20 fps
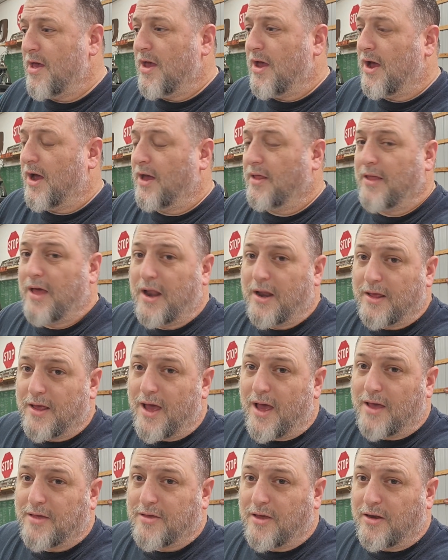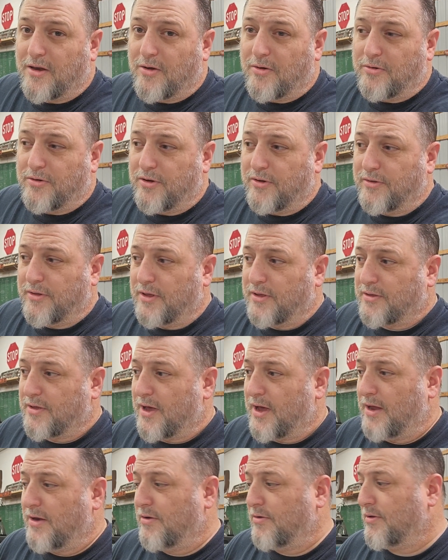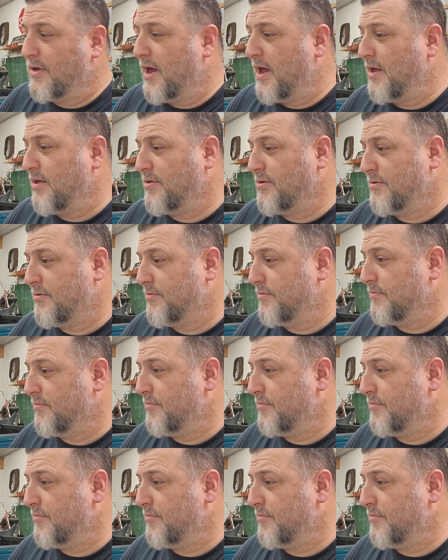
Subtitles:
A lot of guys I know do this. I know guys,